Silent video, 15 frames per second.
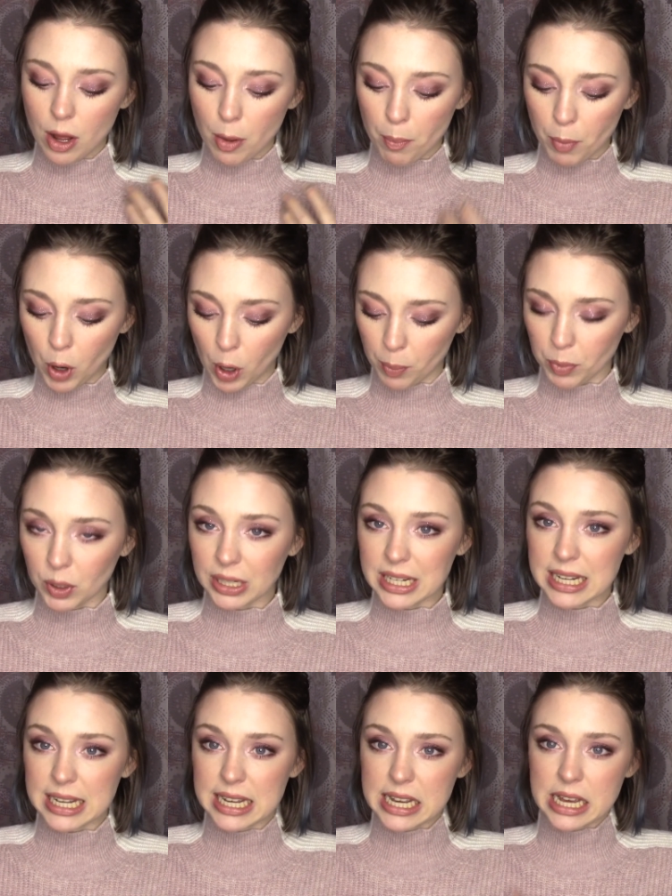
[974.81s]

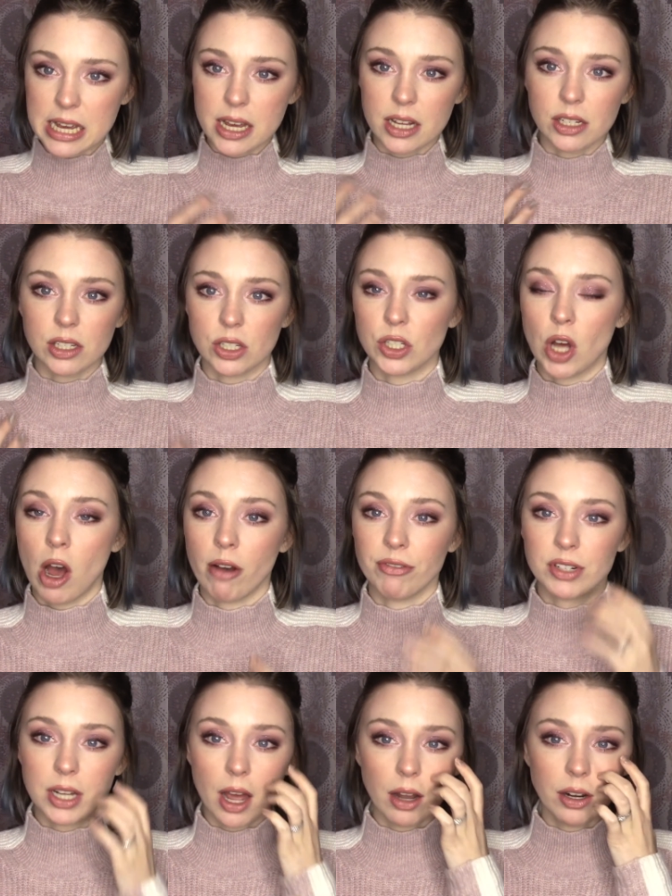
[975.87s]
purpley, soft
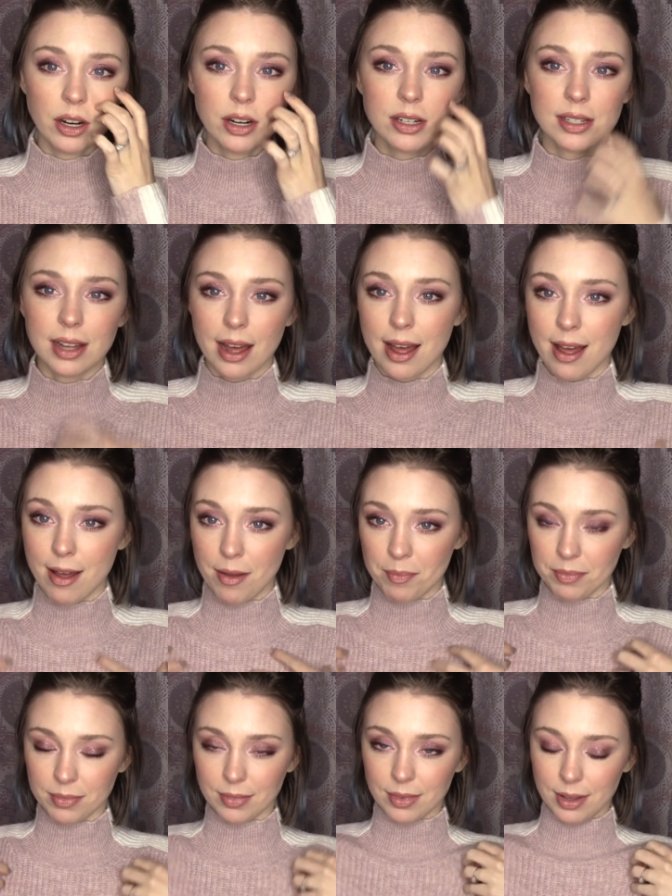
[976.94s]
colors.
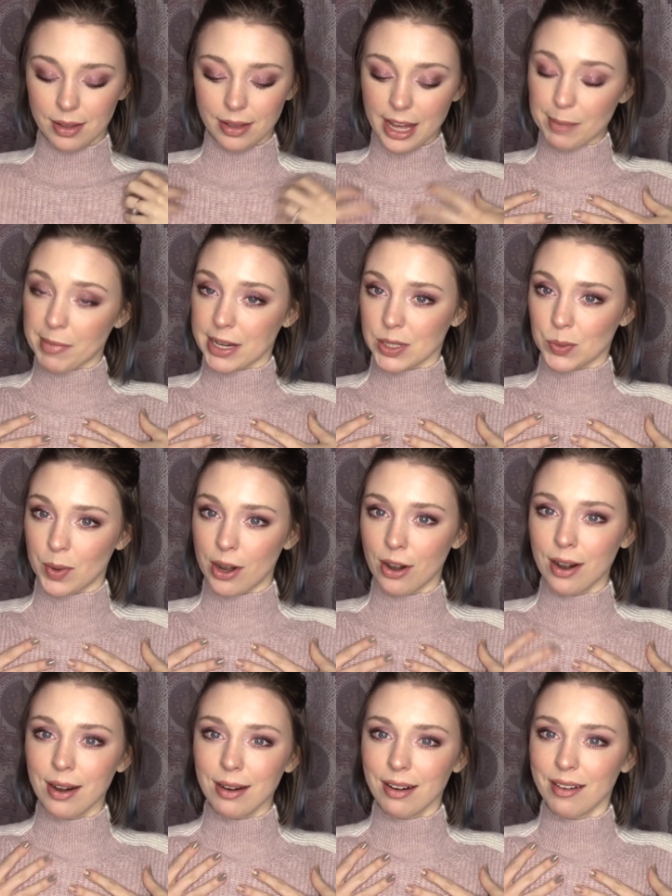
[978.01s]
Like my
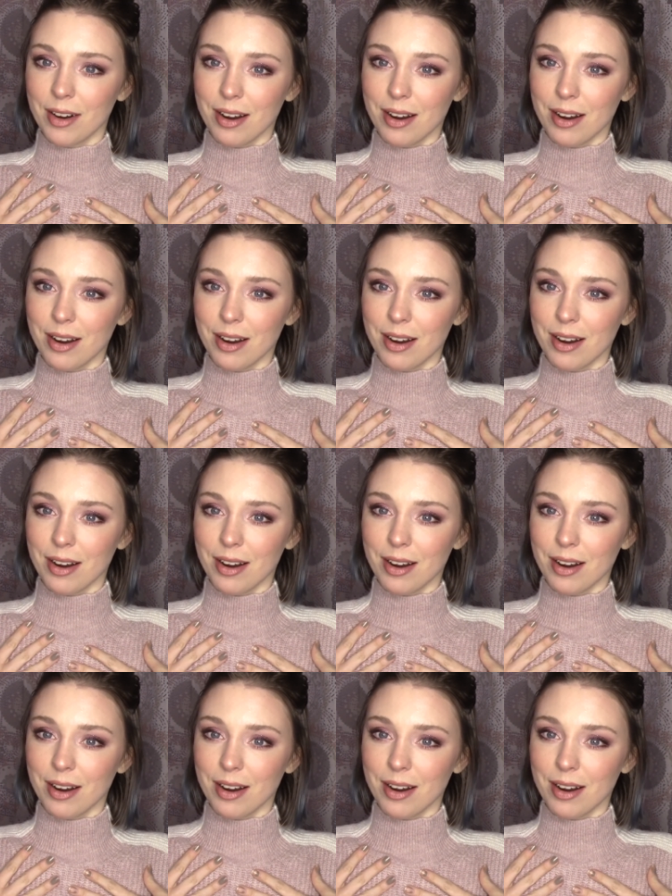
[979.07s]
sweater.